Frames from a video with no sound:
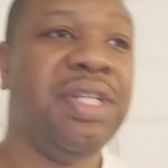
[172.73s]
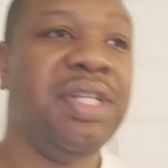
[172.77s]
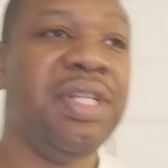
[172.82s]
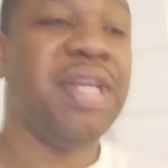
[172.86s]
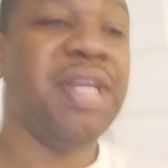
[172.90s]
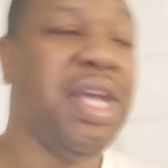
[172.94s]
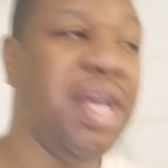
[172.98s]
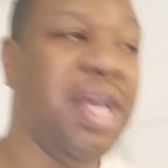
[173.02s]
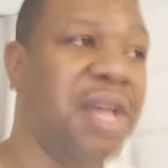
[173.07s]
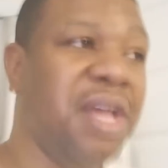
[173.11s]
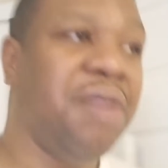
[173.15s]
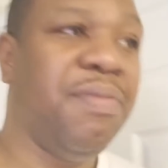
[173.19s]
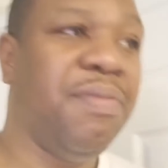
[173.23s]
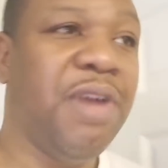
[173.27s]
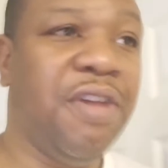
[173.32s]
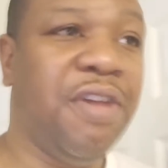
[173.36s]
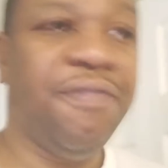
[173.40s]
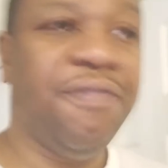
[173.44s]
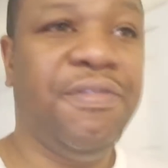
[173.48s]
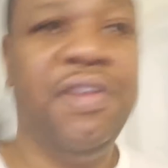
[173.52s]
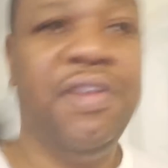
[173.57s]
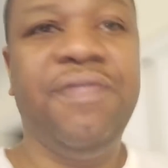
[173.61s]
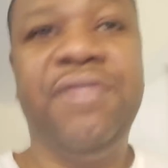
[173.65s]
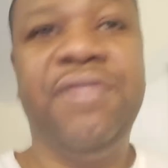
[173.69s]
they had about
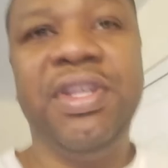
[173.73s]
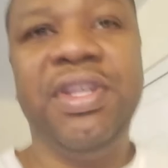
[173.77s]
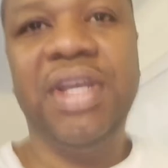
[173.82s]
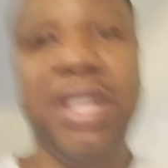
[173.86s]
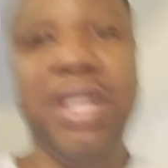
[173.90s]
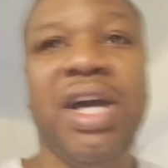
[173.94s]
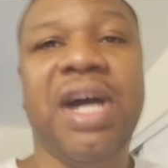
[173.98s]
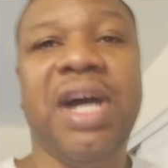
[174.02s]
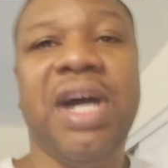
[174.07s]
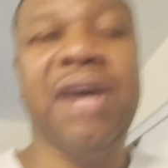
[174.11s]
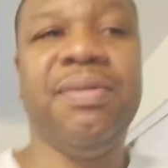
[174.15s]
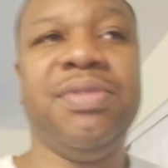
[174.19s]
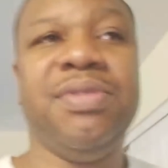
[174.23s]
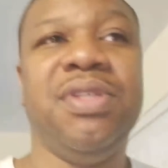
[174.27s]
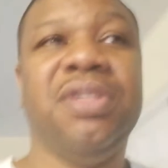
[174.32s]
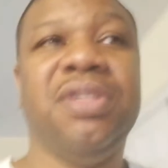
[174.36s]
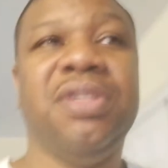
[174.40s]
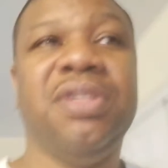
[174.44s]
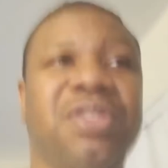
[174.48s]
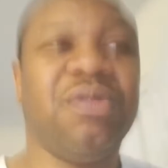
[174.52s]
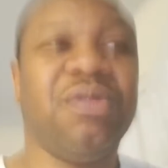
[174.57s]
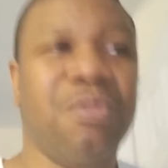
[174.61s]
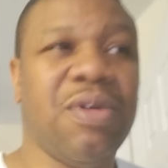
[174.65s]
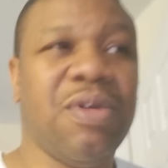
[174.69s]
50 cops
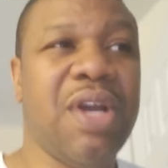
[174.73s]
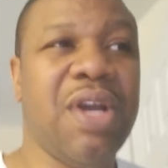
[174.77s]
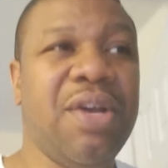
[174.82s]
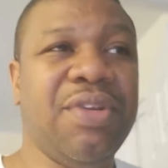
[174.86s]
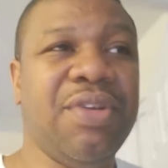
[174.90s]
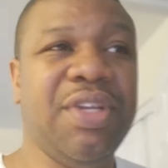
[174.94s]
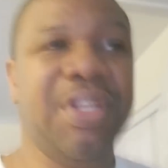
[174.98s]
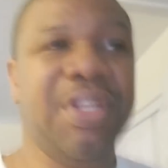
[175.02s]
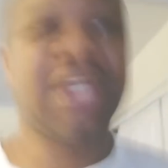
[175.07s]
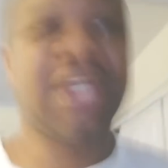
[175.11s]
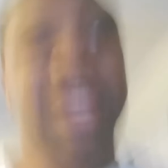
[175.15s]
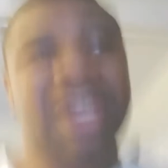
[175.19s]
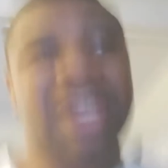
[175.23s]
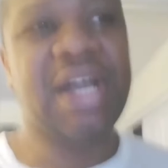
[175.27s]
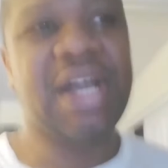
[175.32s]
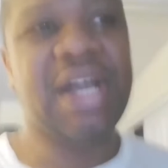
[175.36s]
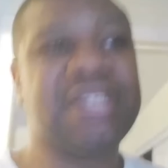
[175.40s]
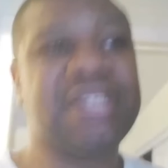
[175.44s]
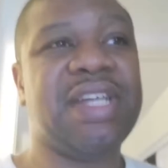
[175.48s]
surrounding the guy's